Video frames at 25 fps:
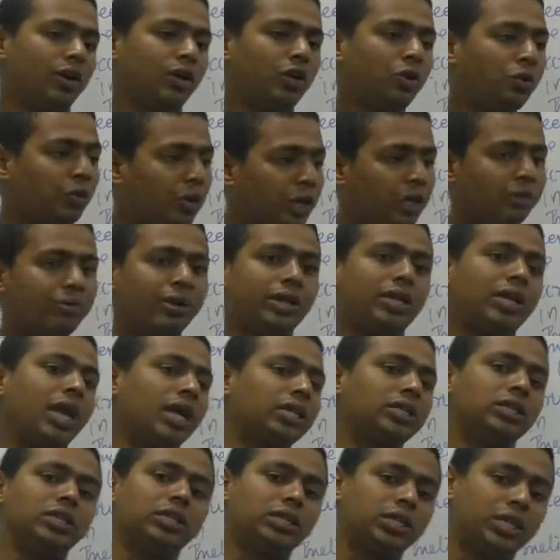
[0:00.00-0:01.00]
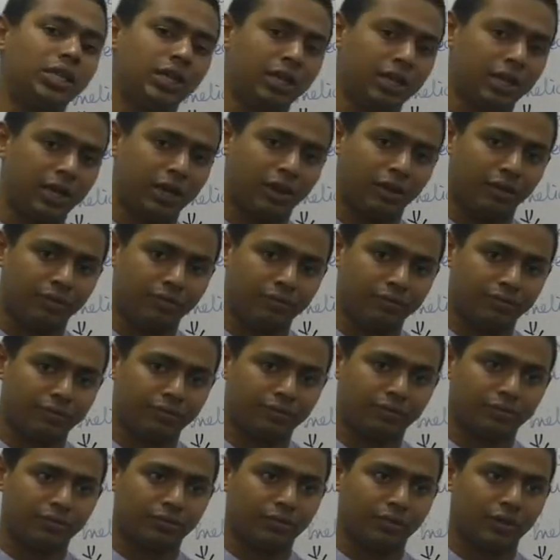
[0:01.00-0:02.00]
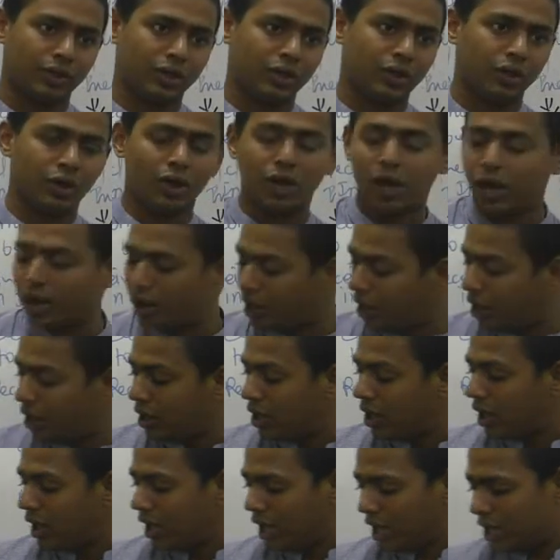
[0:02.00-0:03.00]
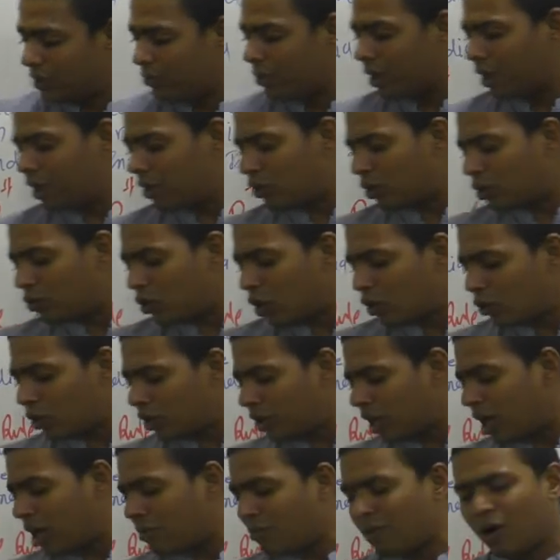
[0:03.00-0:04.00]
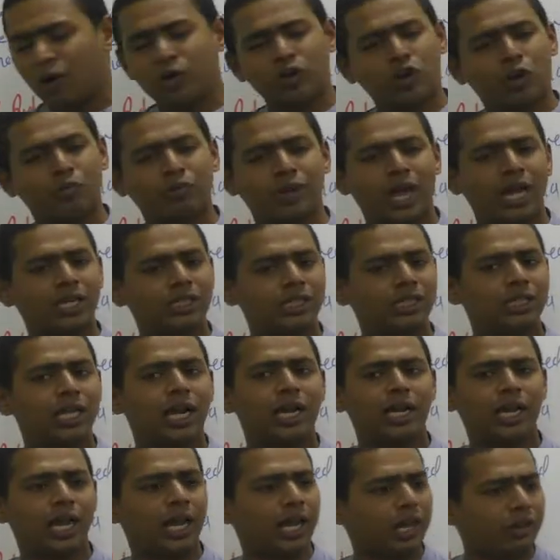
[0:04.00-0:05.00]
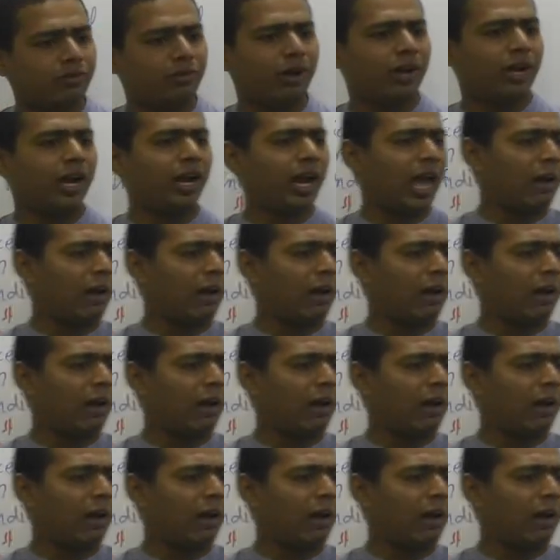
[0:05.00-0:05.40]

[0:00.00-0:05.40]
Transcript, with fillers: to evade taxes in India. Alright. Anybody knows what was the amount of taxes that they evaded?